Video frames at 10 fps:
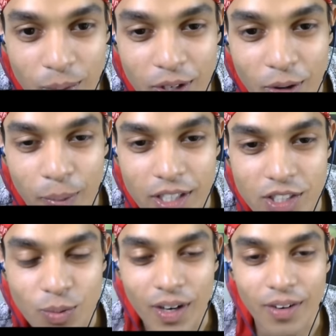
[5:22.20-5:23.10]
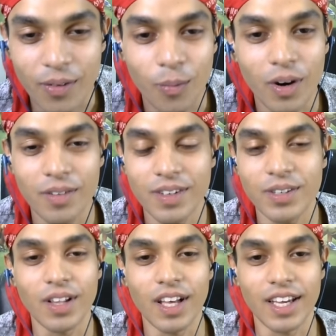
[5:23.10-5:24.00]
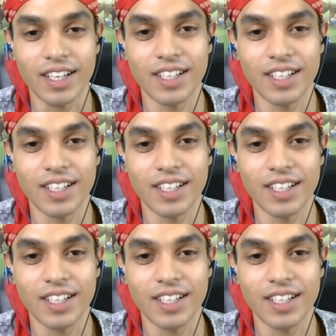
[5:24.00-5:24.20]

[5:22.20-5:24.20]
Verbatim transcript: Show me your best one or whatever you like.